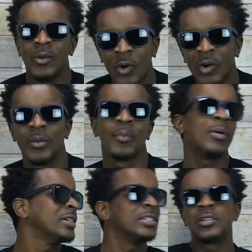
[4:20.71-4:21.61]
Welcome.
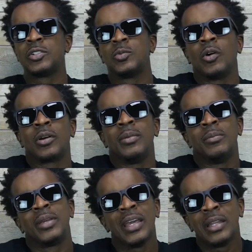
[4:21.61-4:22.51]
Probably should have told you welcome in
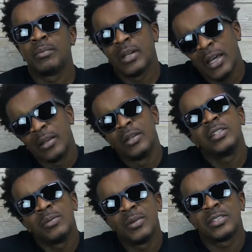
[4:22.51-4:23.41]
the beginning, but hey,
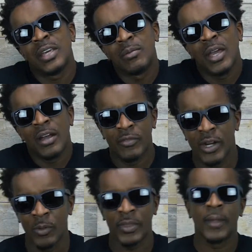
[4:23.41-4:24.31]
it's a mixtape. Have
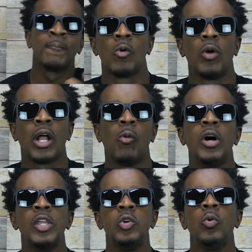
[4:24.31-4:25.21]
fun with it. What I
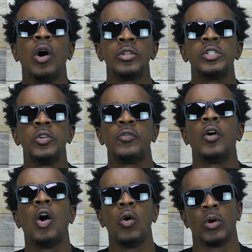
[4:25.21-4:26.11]
want you all to do for
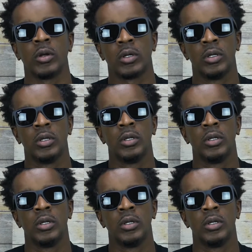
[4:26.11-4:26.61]
homework,